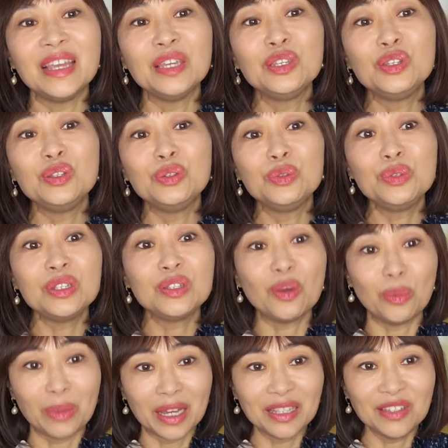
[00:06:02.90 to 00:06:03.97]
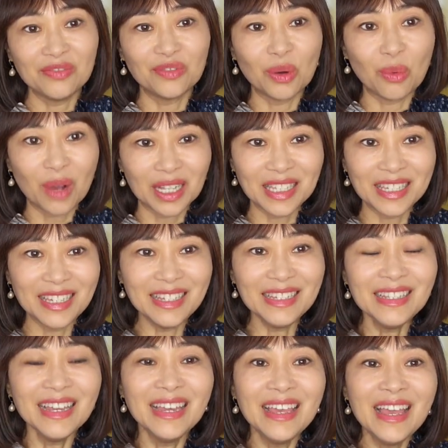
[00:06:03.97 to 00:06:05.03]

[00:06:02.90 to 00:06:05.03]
Thank you so much for watching.